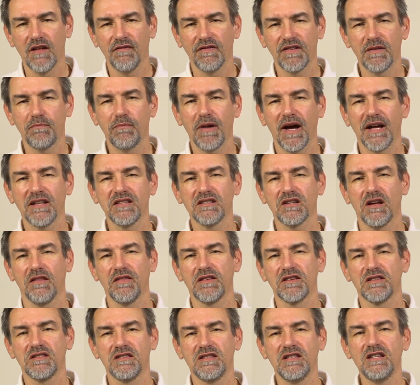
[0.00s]
Depends on
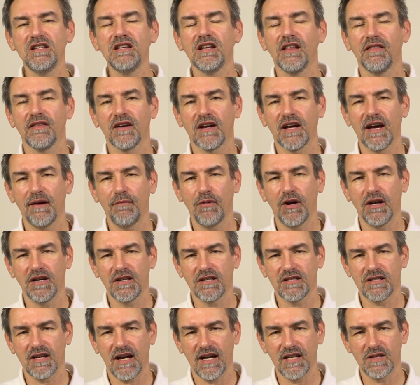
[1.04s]
the scene and the camera
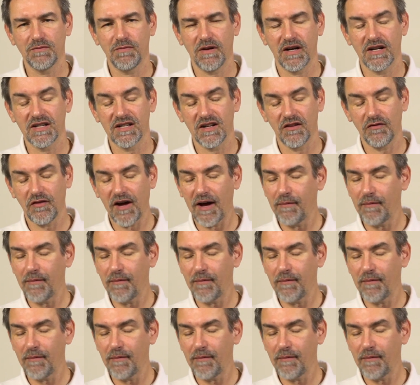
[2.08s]
decides by herself.